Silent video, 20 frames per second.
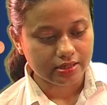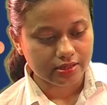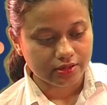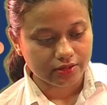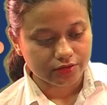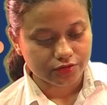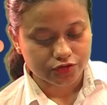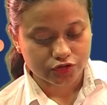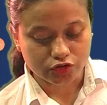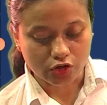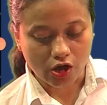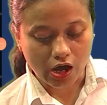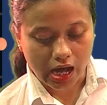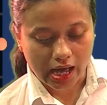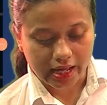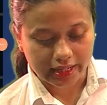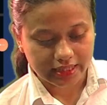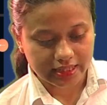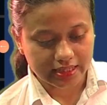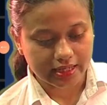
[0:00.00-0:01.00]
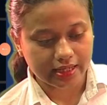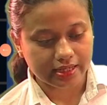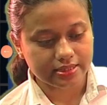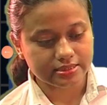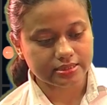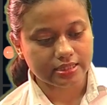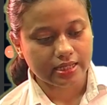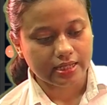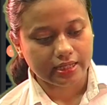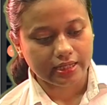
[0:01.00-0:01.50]
Sohani case,
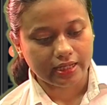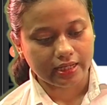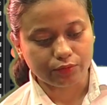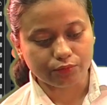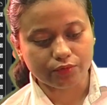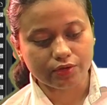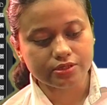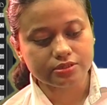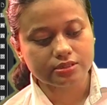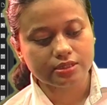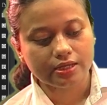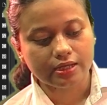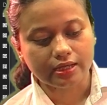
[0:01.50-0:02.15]
it was